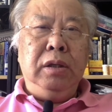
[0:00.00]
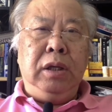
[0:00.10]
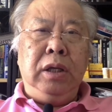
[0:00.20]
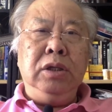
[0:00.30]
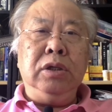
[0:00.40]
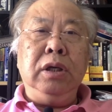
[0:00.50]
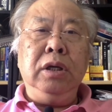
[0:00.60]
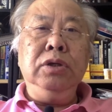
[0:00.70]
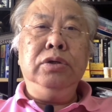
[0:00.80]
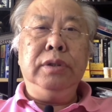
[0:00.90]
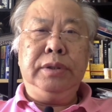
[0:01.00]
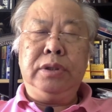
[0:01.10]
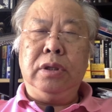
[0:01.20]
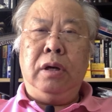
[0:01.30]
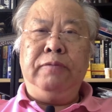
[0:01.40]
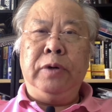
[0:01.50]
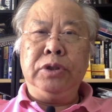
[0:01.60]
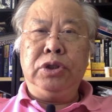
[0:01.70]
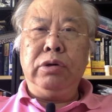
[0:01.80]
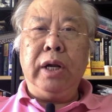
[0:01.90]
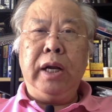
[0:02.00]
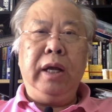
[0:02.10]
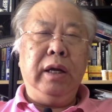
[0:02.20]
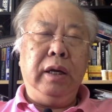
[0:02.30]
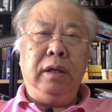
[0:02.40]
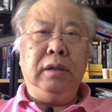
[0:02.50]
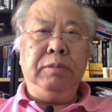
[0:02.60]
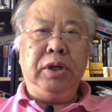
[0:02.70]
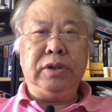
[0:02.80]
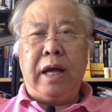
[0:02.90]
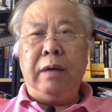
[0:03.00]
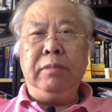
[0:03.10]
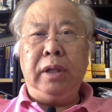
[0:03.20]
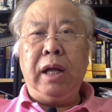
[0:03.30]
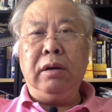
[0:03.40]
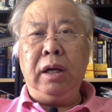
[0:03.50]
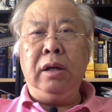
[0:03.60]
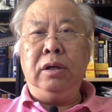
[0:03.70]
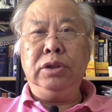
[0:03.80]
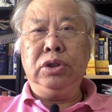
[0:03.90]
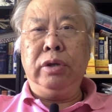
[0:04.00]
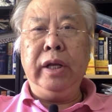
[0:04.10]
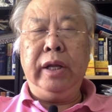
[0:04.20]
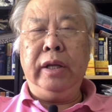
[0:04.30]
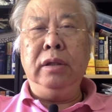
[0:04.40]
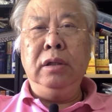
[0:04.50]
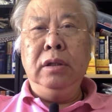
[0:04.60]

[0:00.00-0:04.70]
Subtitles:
in the interest of Australia here, because I'm now an Australian.